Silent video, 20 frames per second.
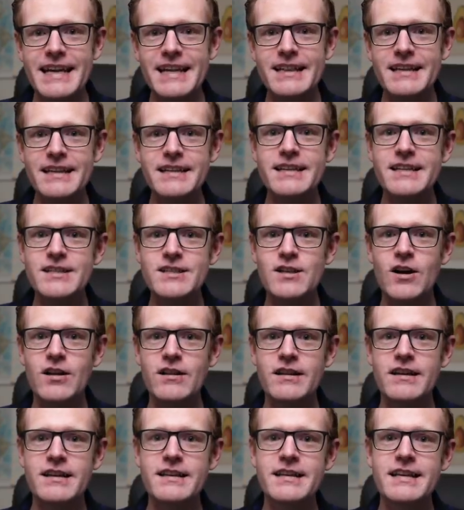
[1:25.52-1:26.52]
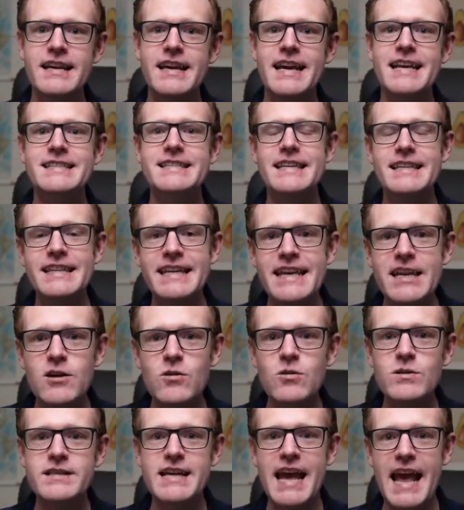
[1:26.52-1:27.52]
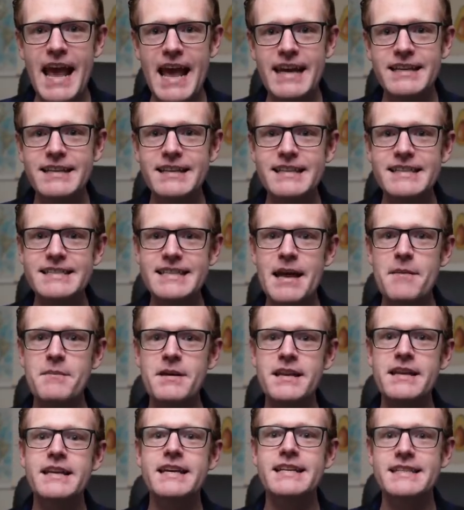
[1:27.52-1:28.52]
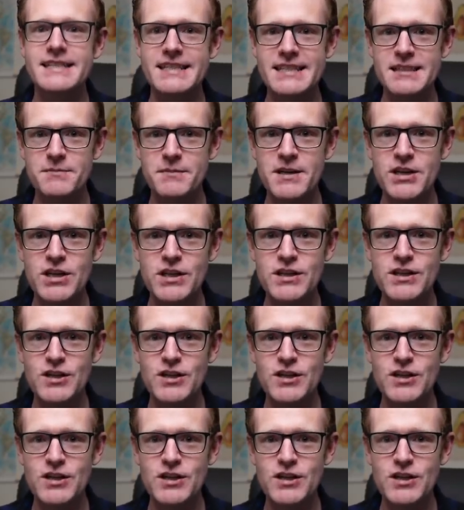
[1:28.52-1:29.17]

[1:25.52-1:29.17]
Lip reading: England and Scotland, it's illegal to handle a salmon in suspicious